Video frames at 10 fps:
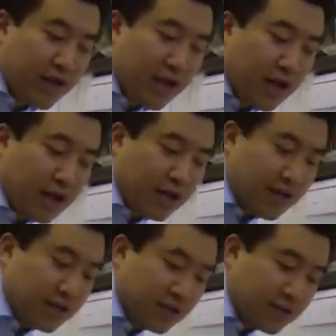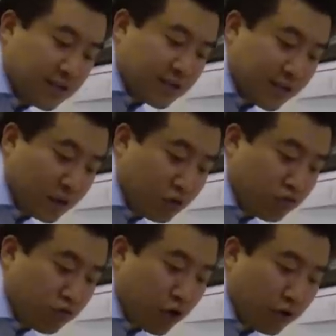it's just a single
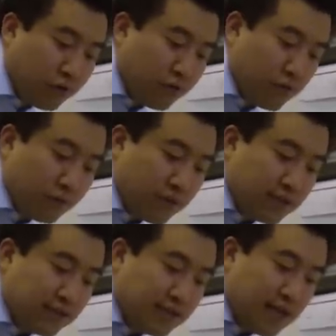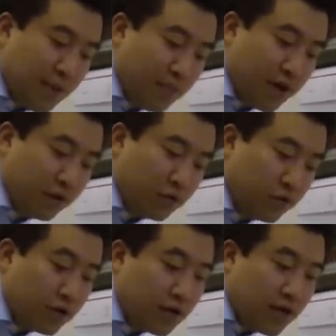rod from the step pedal
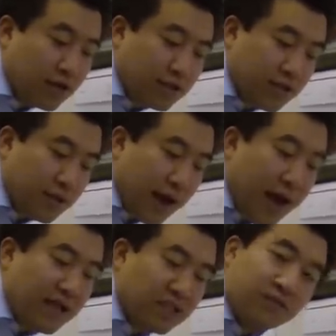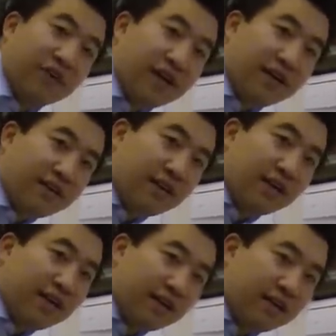to activate the
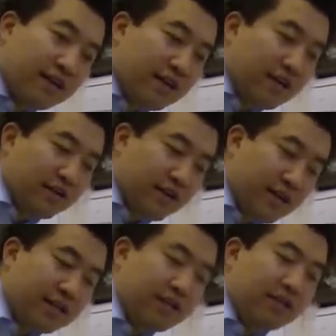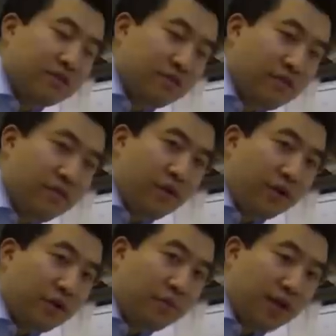lid. This is
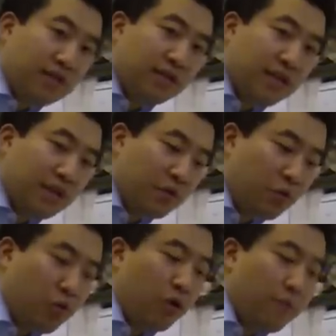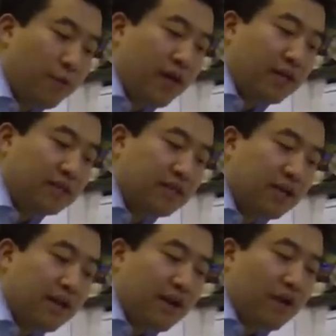fundamentally what makes
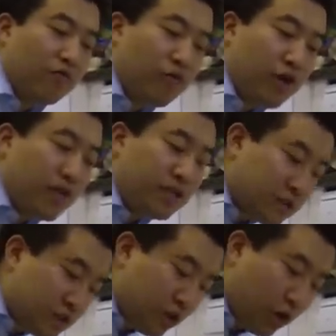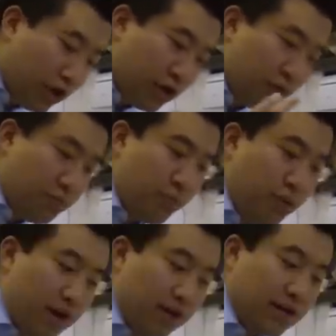a really solid
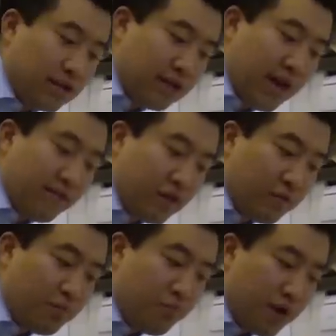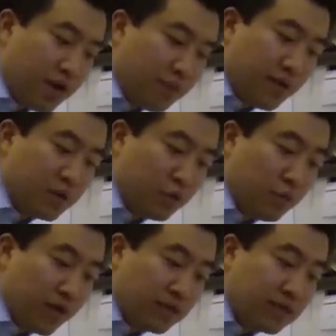bin, is having a big metal
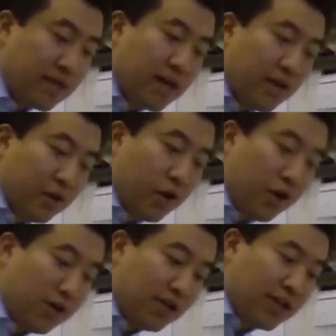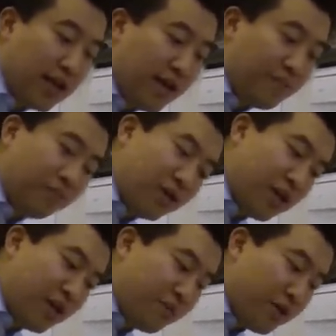base. Not only that,
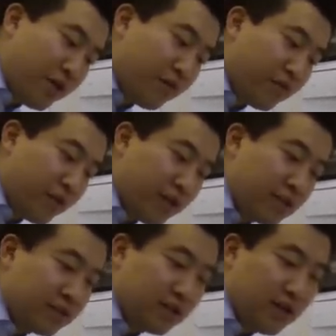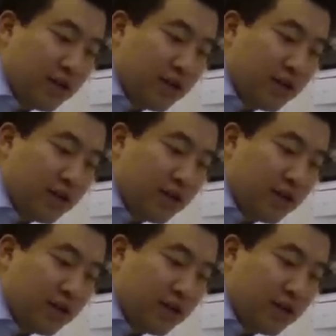but if this